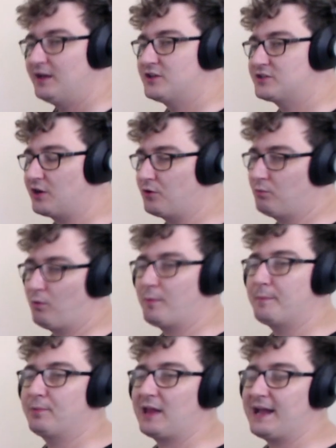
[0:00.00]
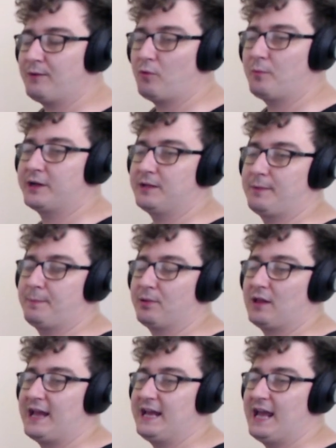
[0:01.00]
So what we're, what we're gonna be
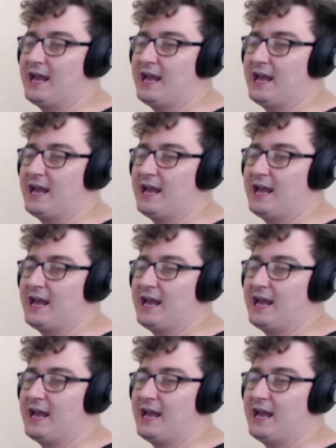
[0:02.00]
playing